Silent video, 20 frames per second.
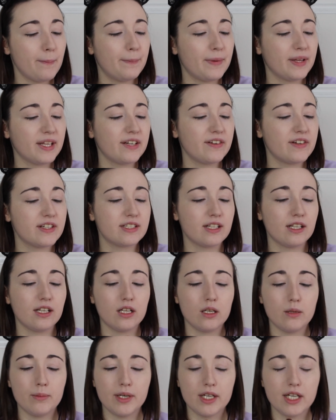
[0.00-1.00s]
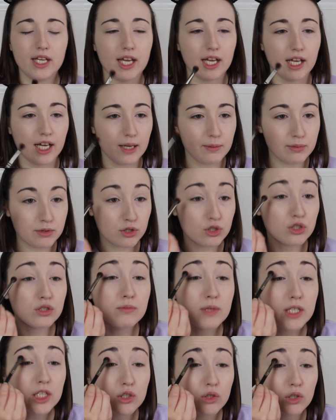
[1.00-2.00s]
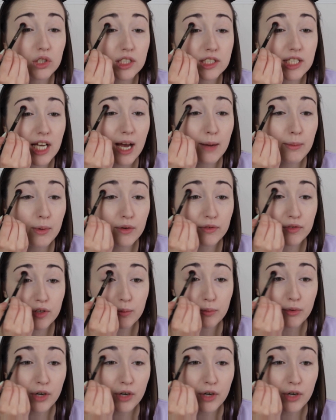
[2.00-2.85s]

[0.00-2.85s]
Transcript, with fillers: but there is a little bit of kick up, so just make sure to tap off your